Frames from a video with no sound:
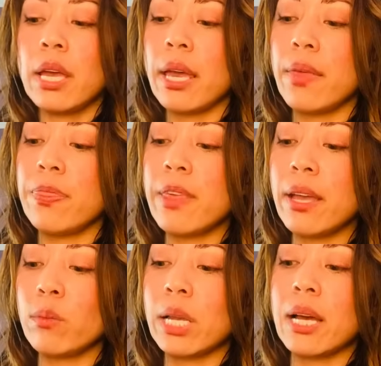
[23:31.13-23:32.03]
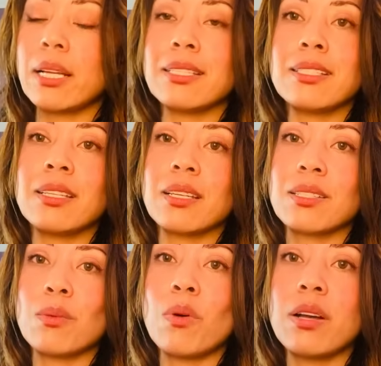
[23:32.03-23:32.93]
And then we got a
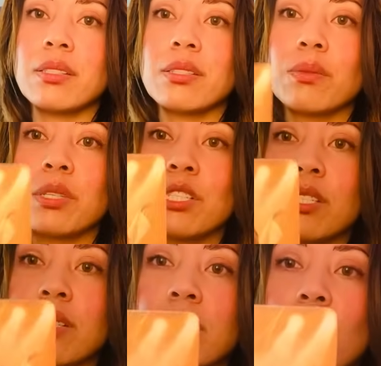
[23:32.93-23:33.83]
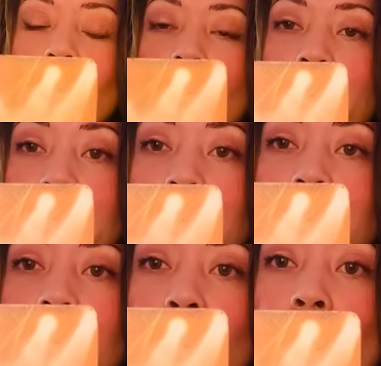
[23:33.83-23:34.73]
Six of Wands, which is, I think
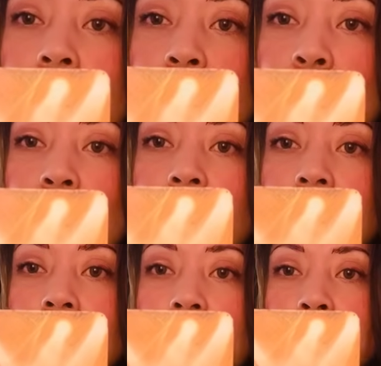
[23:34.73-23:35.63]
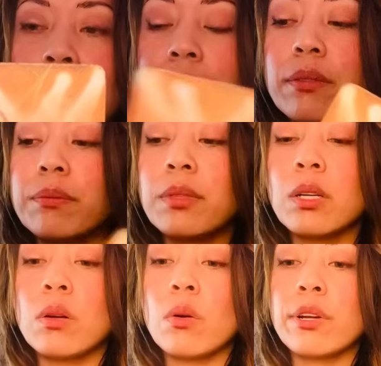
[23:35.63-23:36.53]
they watch you in the limelight,
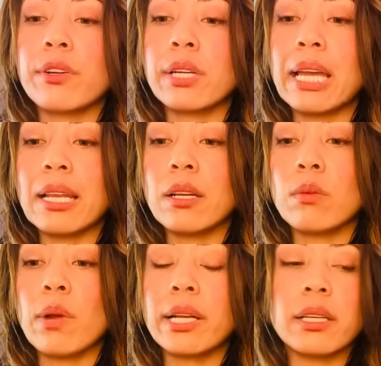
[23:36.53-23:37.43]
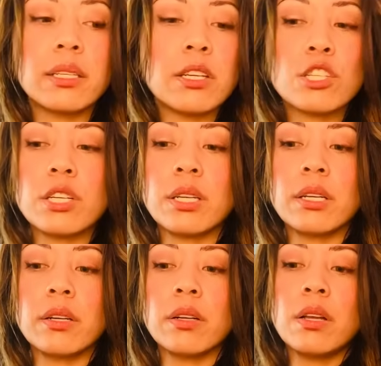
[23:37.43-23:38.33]
or you're getting a recognition
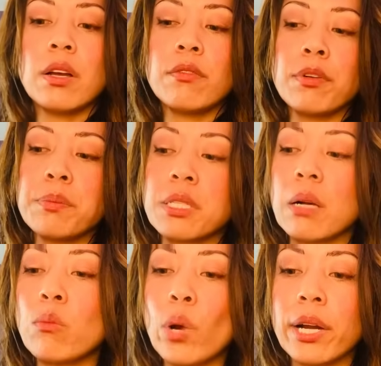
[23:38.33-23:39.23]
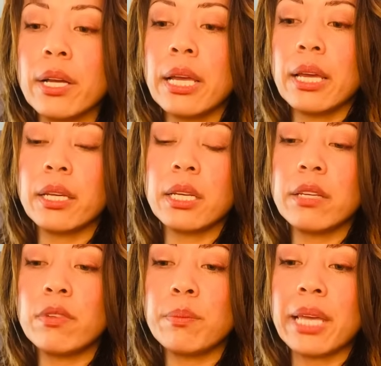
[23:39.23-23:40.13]
here from somewhere. It could
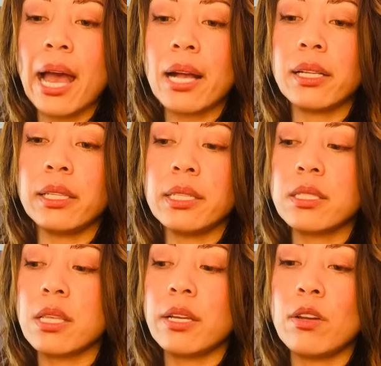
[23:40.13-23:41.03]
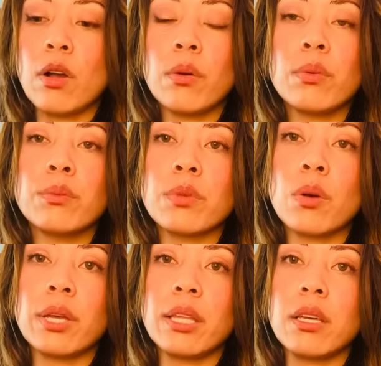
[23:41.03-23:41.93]
even be accolades they know,
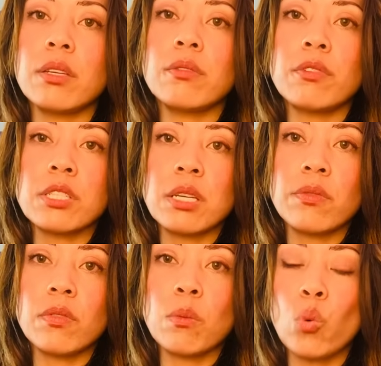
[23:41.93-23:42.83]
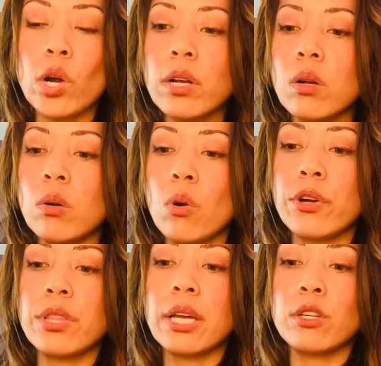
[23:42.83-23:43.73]
okay, that you've received from work
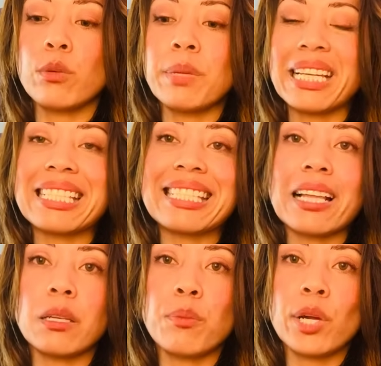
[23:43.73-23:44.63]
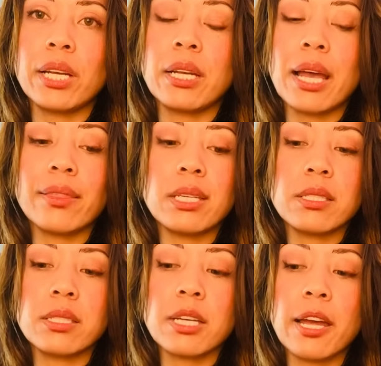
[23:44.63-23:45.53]
or that you're being celebrated at
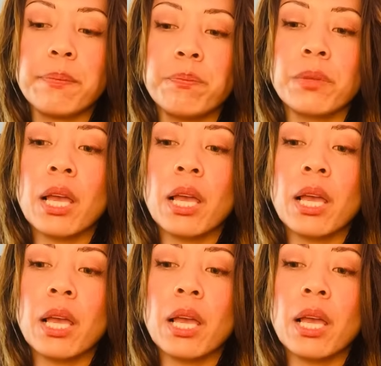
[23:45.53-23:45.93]
this time.